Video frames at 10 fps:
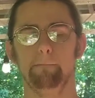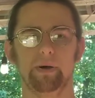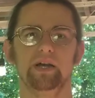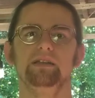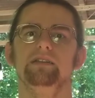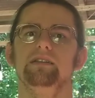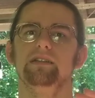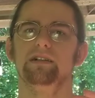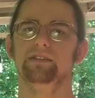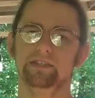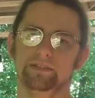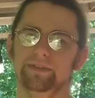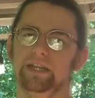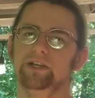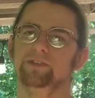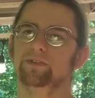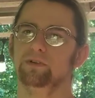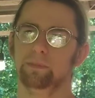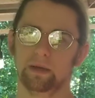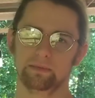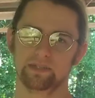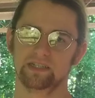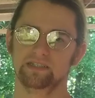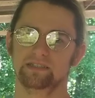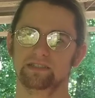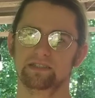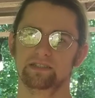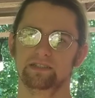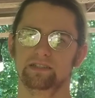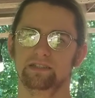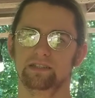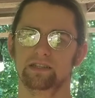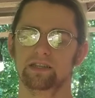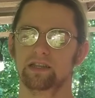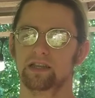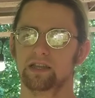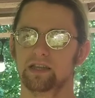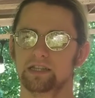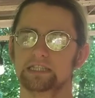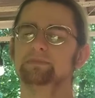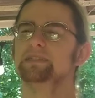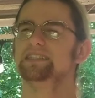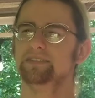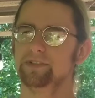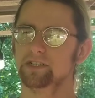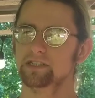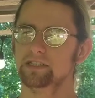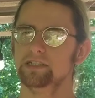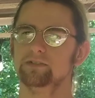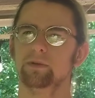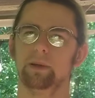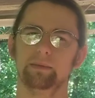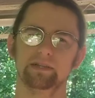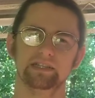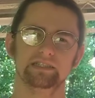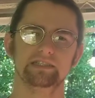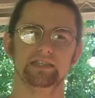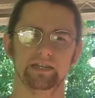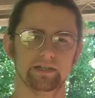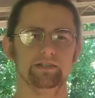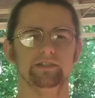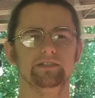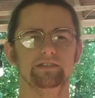But this video is for Republicans, specifically Republican senators.